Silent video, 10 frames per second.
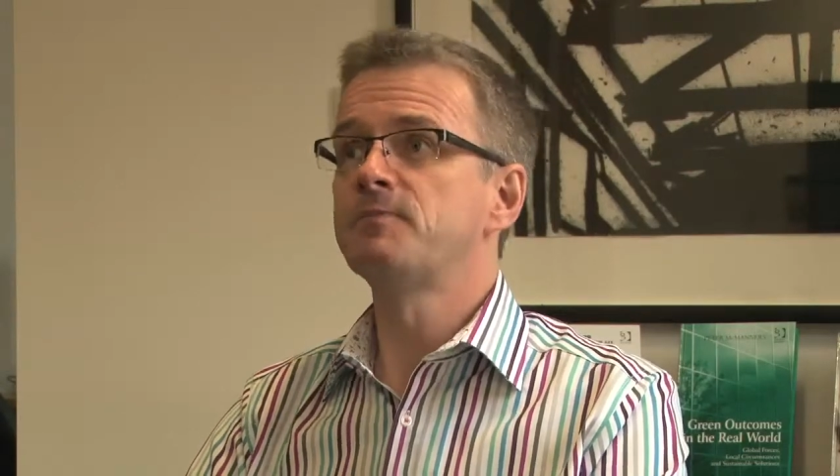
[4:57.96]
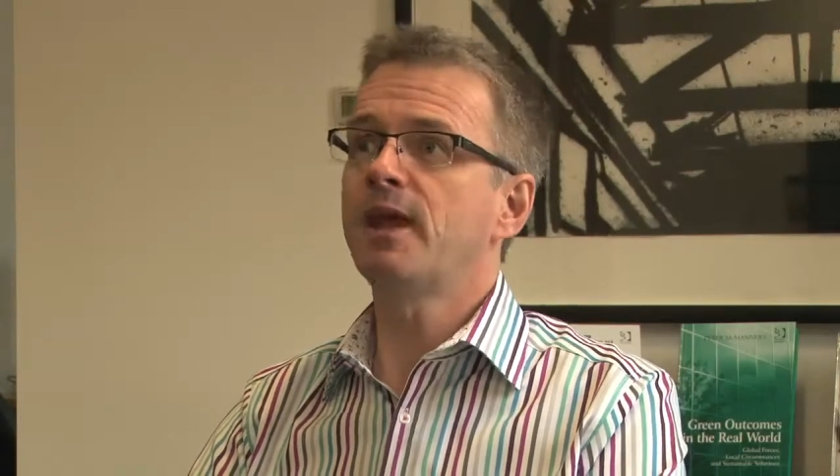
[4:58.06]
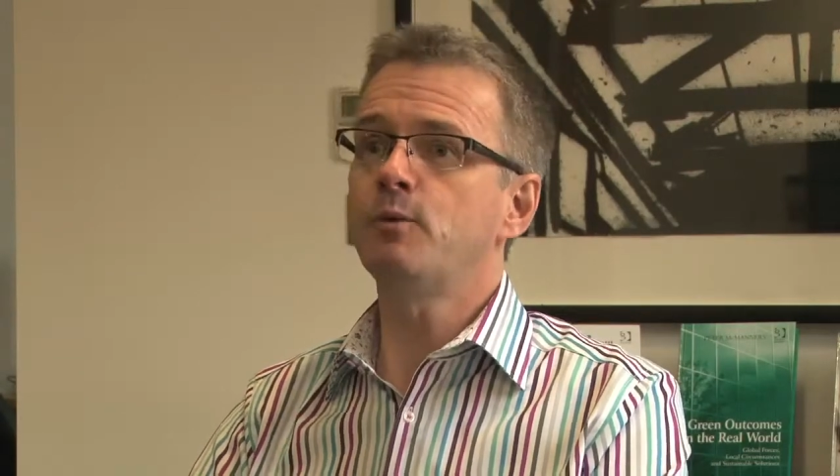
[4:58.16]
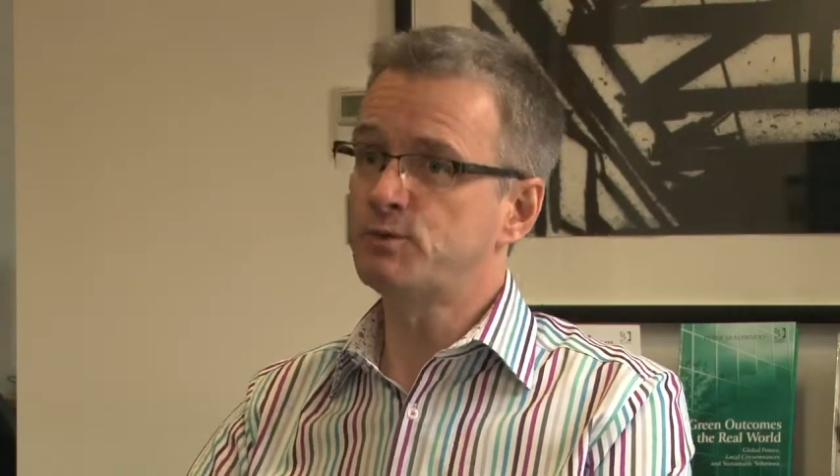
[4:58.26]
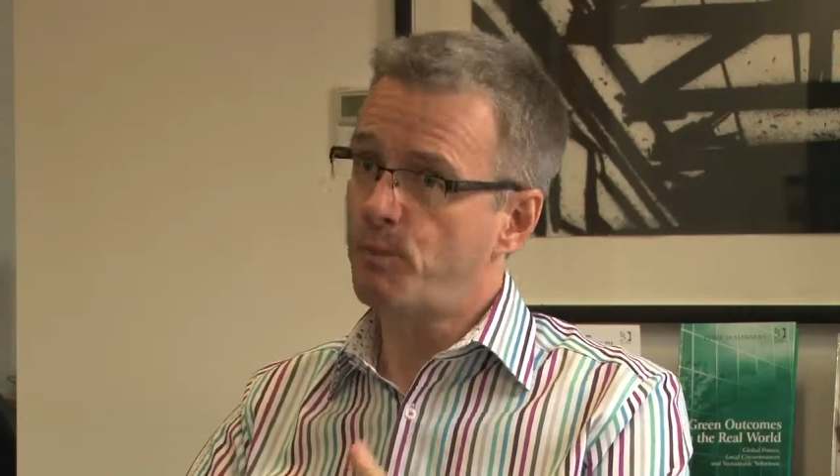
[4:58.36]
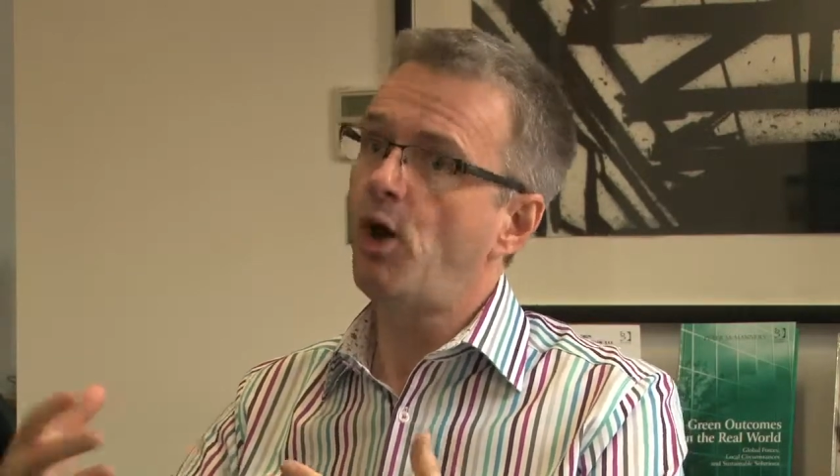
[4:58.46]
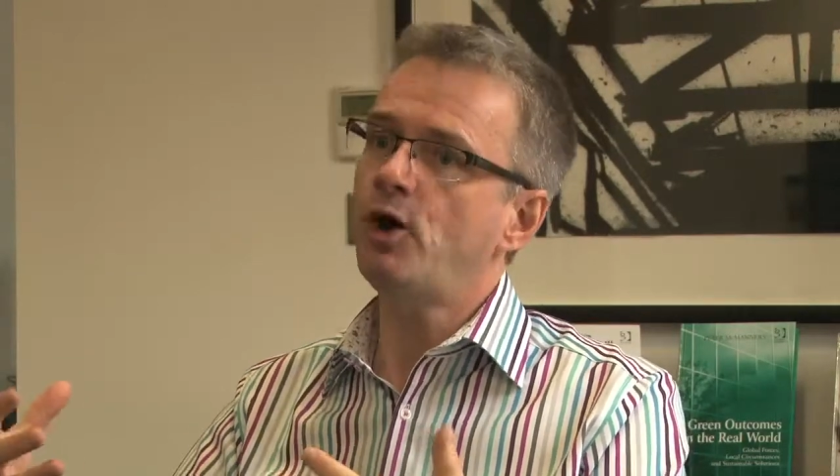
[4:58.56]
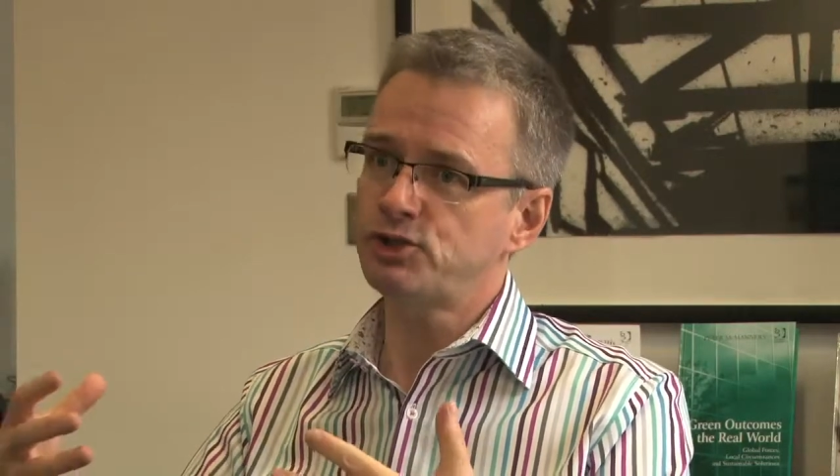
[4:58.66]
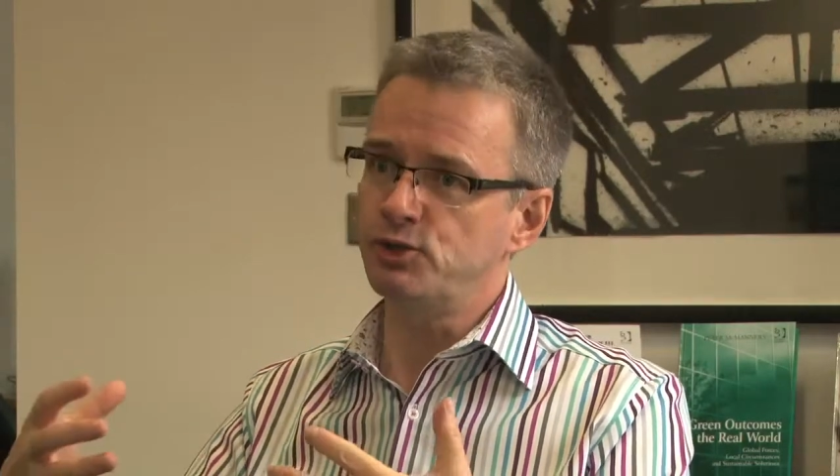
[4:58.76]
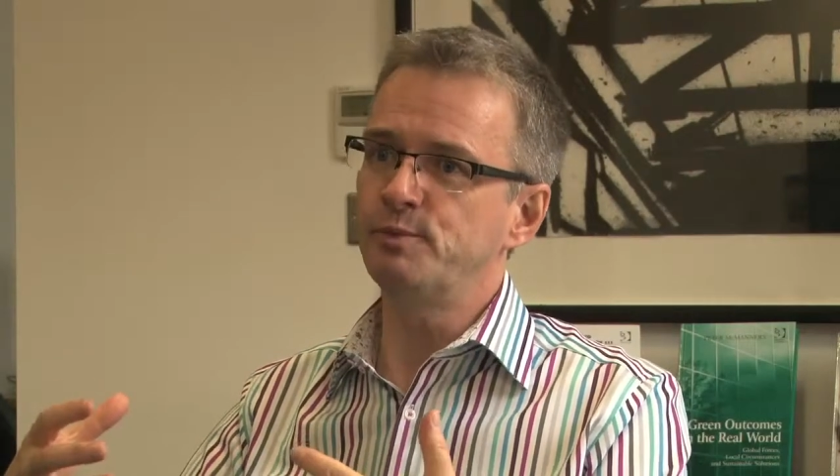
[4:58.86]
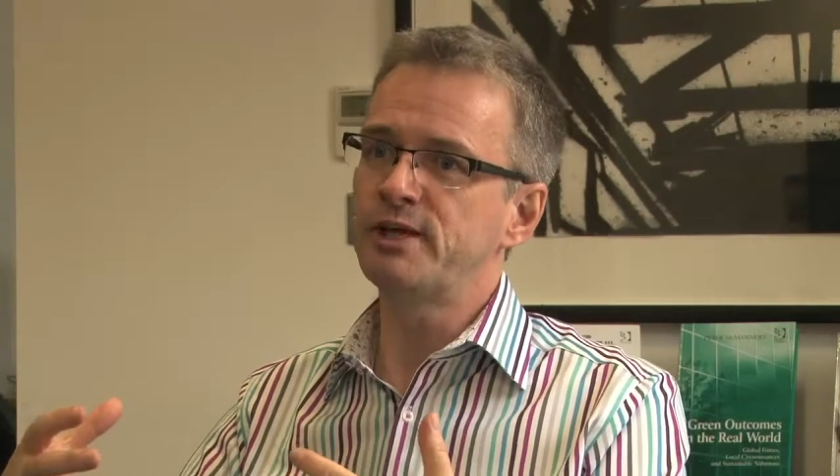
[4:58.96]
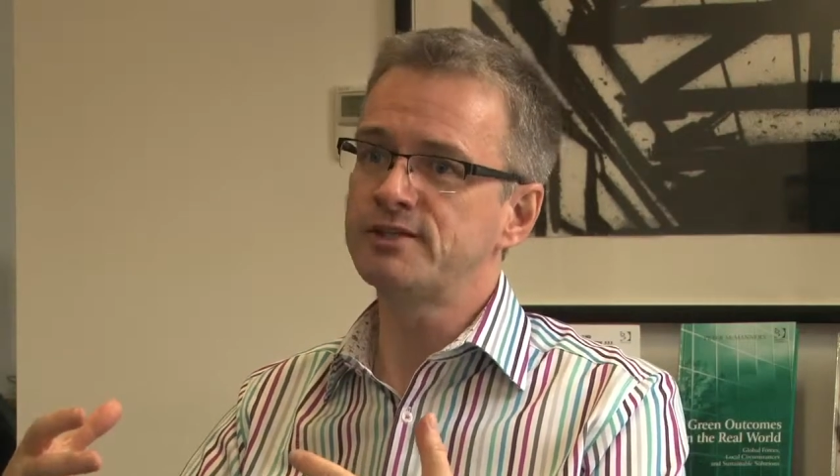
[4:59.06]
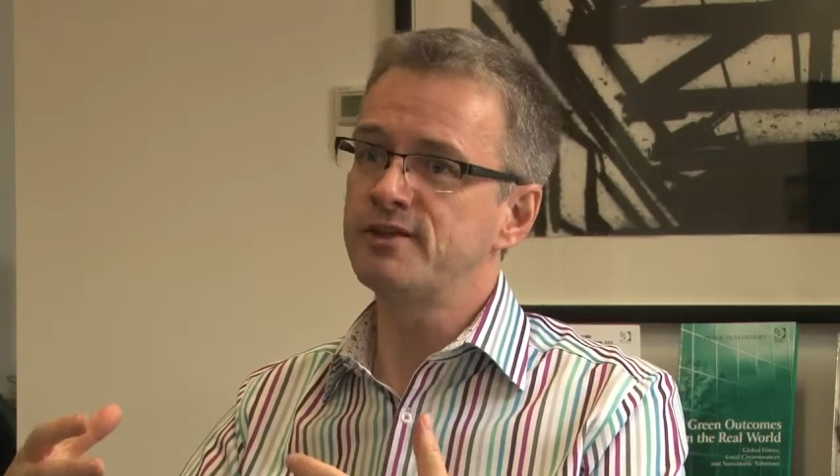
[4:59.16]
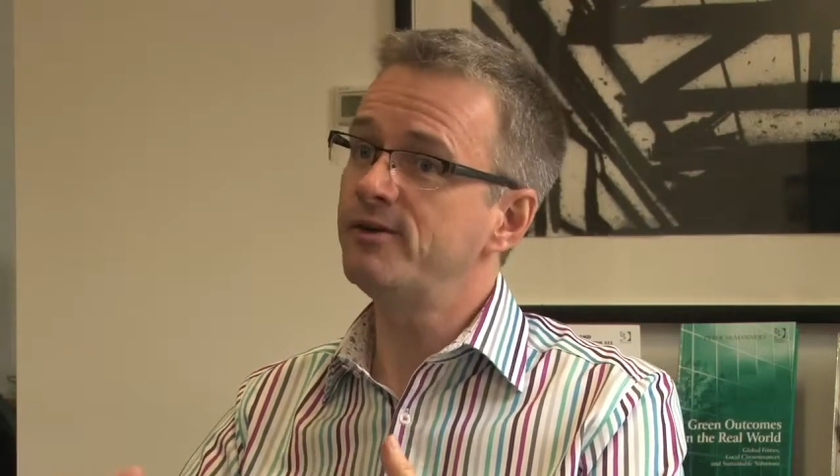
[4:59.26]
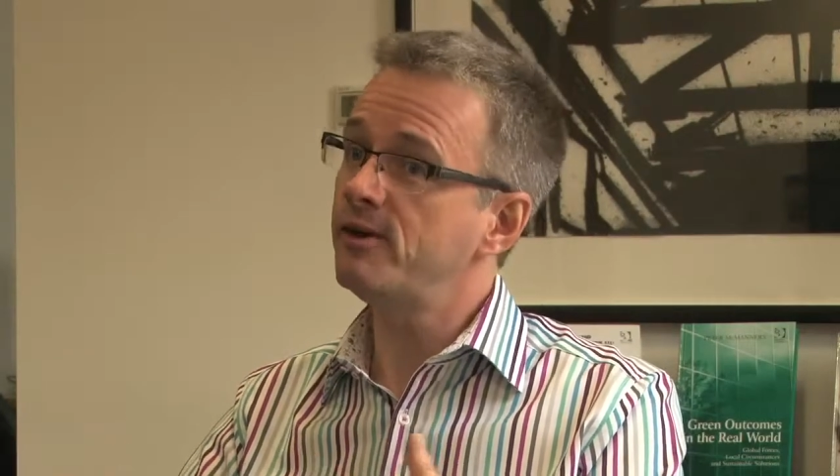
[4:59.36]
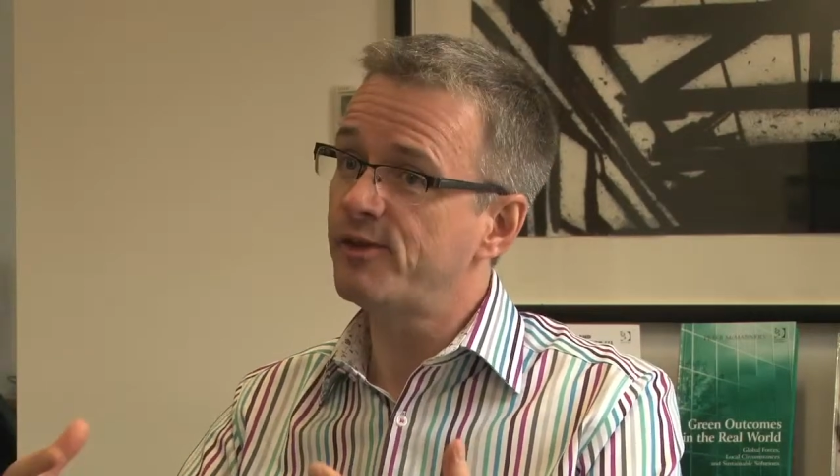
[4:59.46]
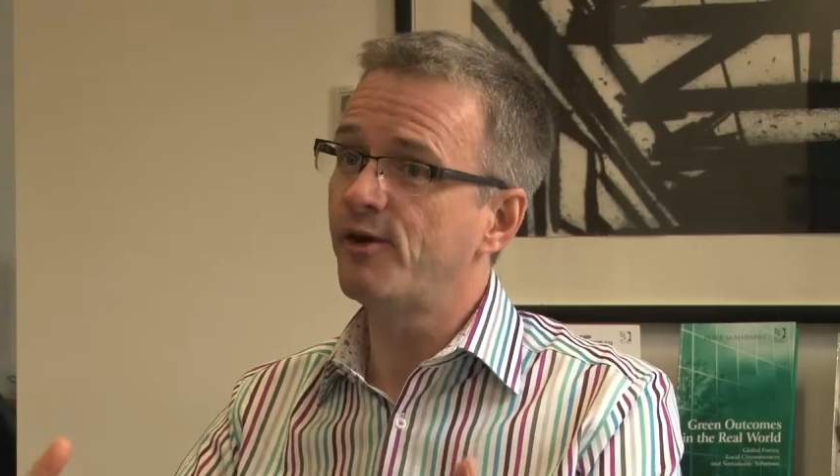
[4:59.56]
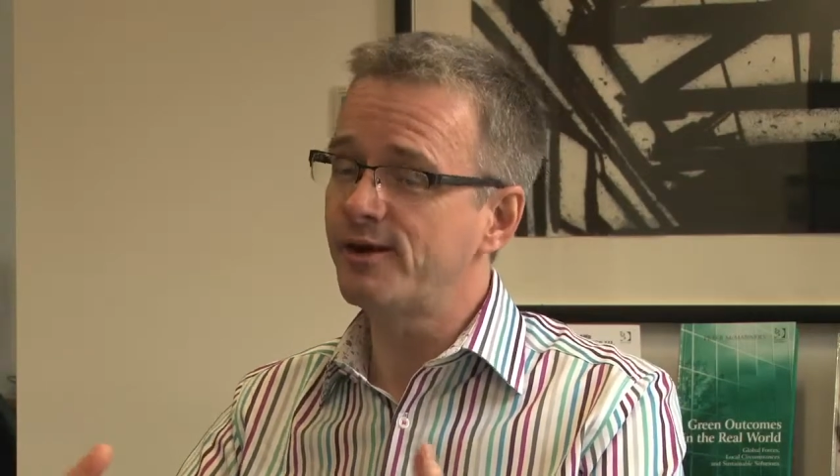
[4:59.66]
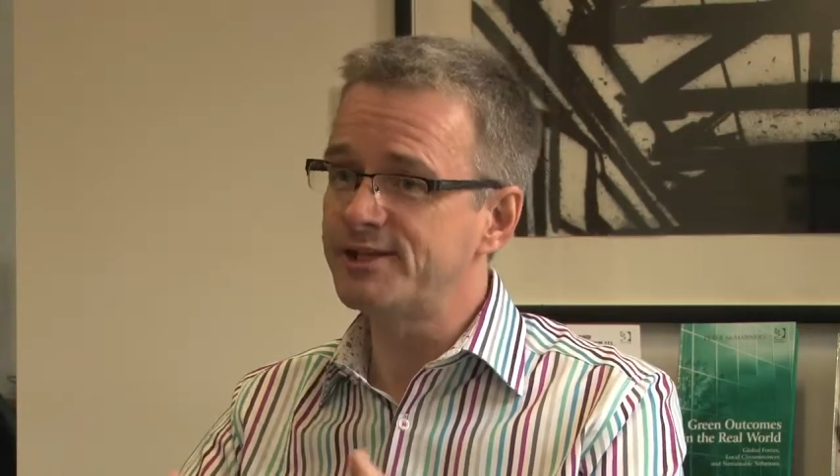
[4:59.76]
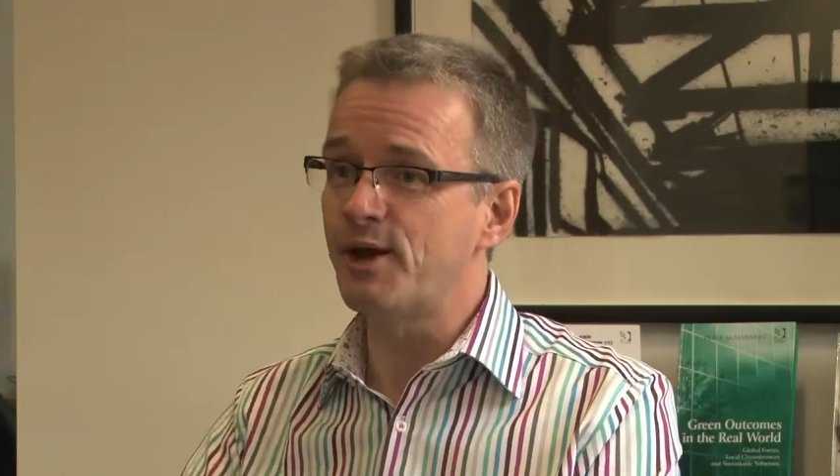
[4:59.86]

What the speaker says: it was partial because there are only